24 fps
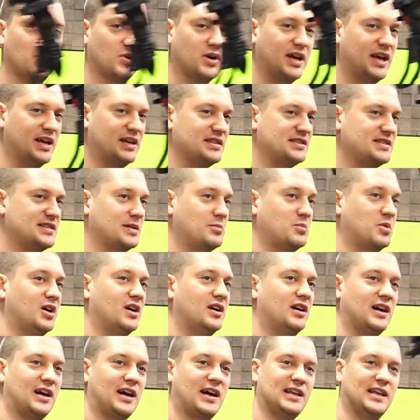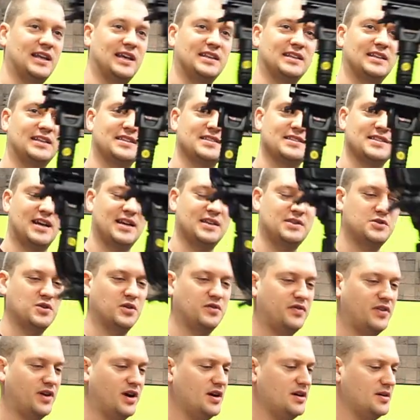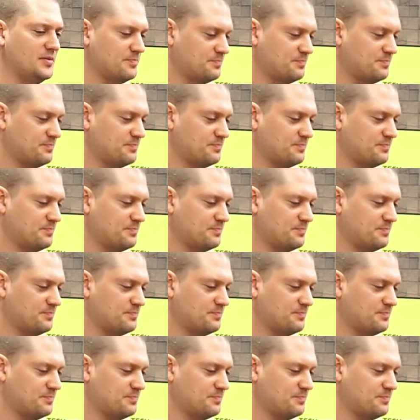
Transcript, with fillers: We're getting somewhere. I like the design so far.